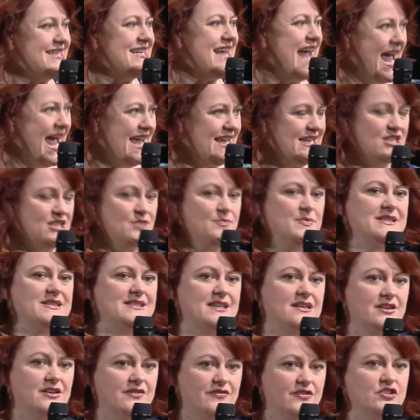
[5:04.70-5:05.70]

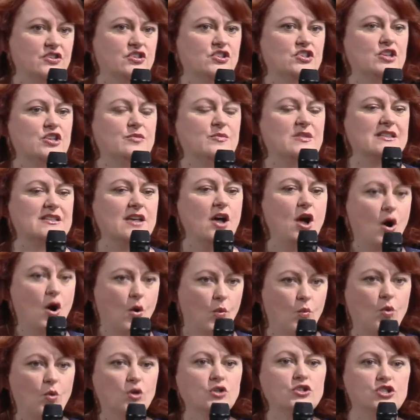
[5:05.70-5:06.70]
88% of consumers
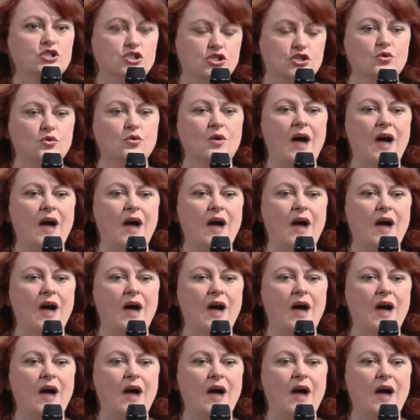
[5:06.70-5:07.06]
want your